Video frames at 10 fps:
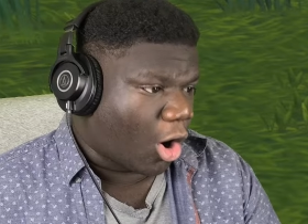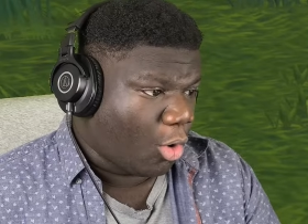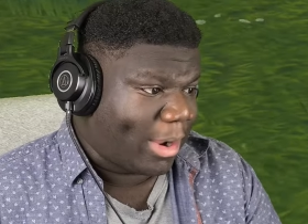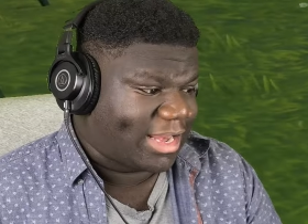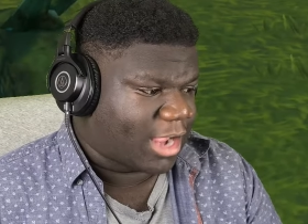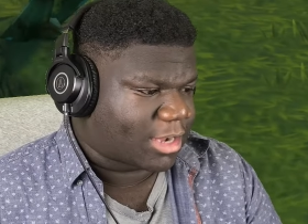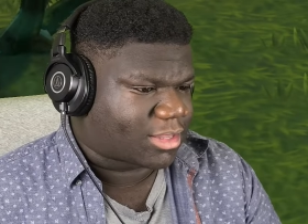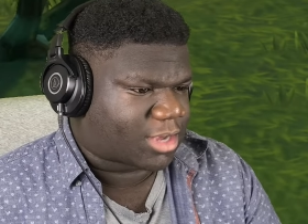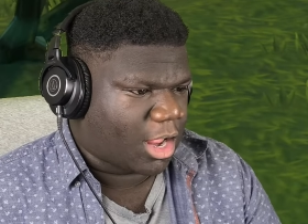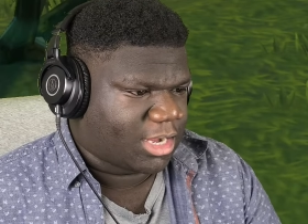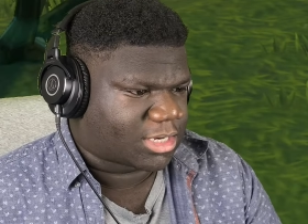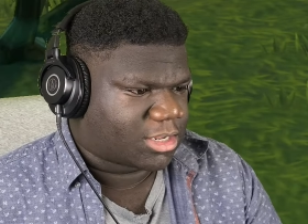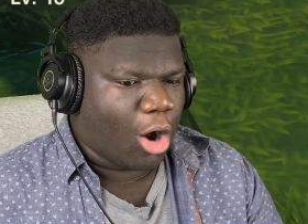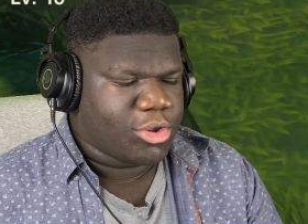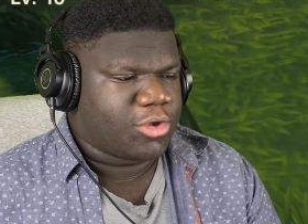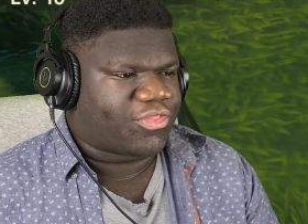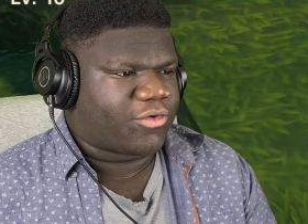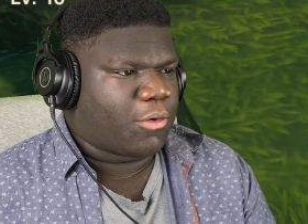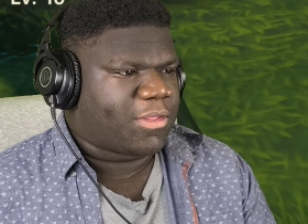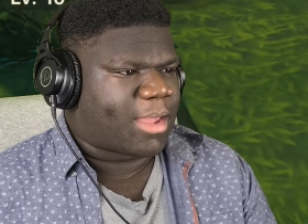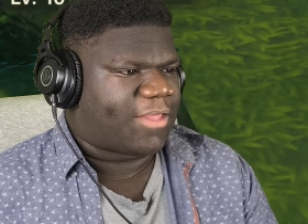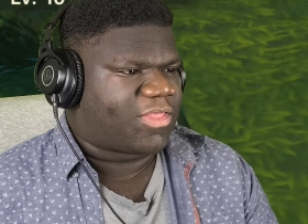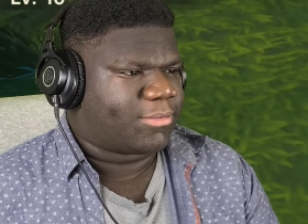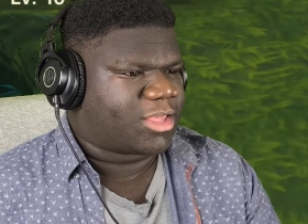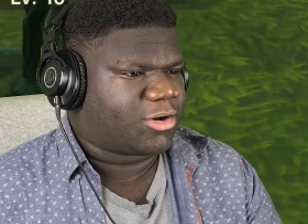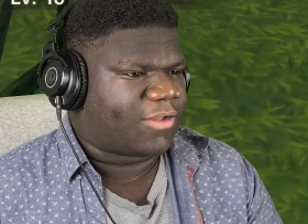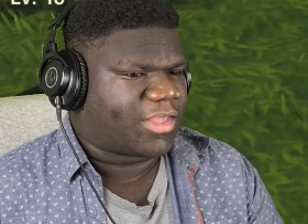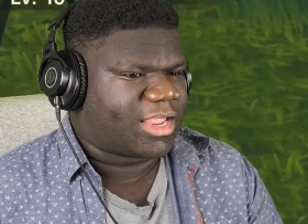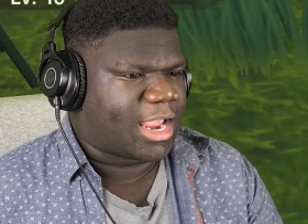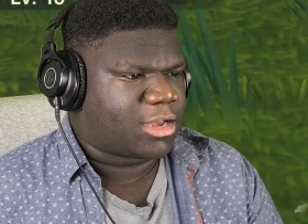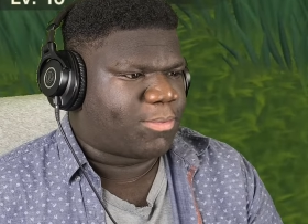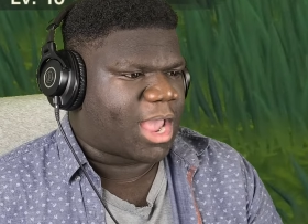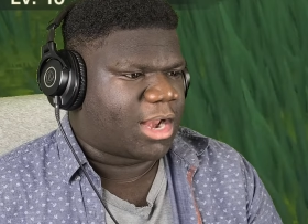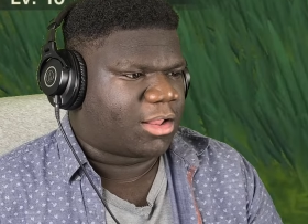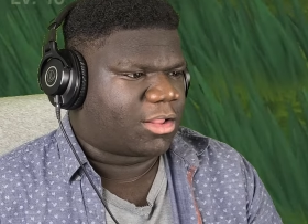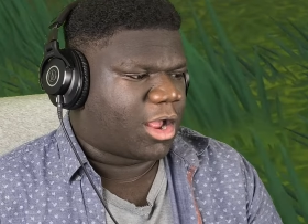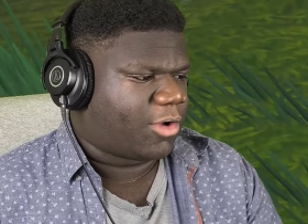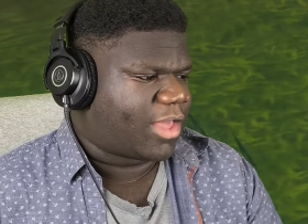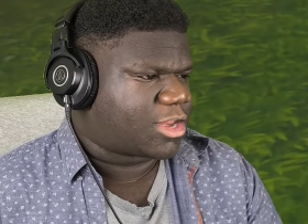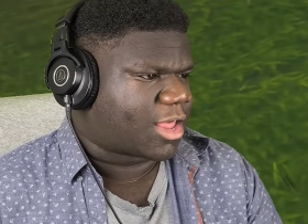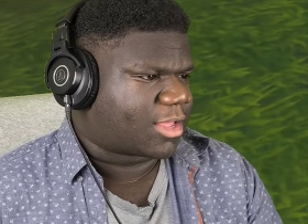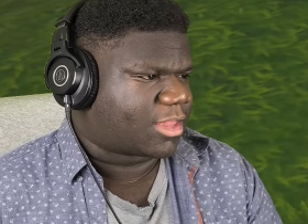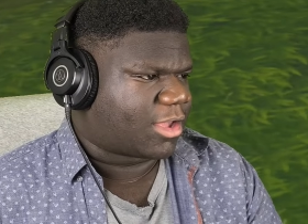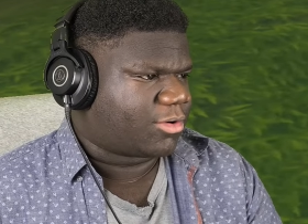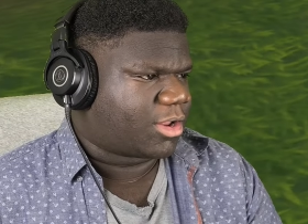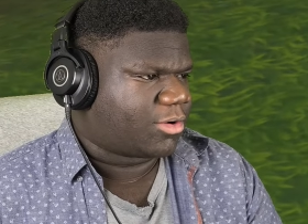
Oh, wait, he got stunned. Oh, you throw them at them so you don't have to engage battle. Oh, that checks out.